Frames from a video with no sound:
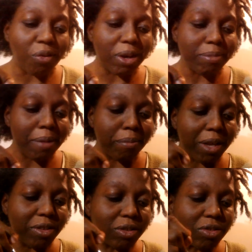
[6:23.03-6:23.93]
when my
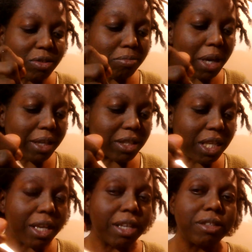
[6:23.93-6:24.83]
mother used to make
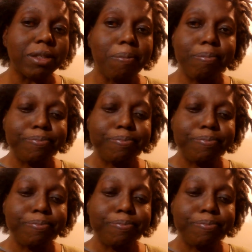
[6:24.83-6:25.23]
these,